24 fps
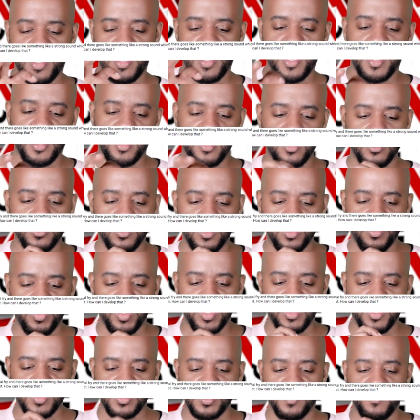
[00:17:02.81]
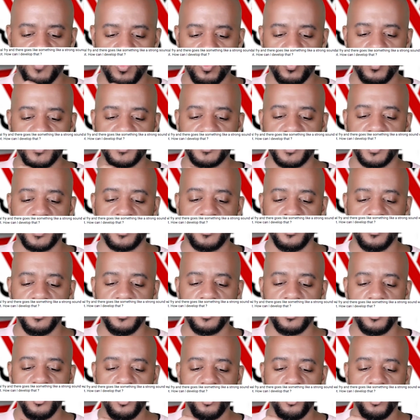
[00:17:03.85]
of edit a little bit. There's a vocal technique